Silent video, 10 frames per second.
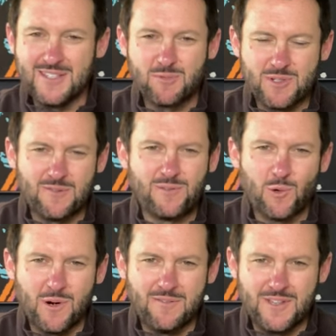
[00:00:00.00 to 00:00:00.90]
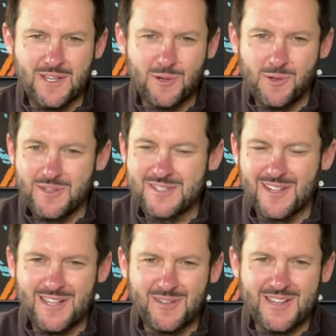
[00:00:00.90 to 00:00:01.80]
this was a Florida vehicle, this
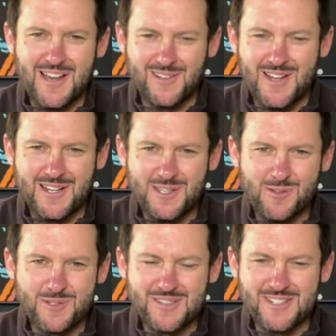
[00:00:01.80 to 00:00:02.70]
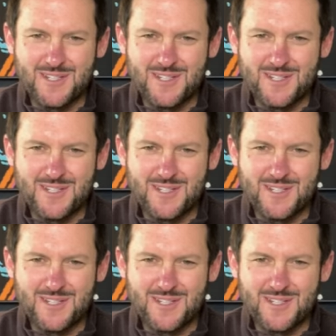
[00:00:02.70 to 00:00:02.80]
likely got a lot of use in the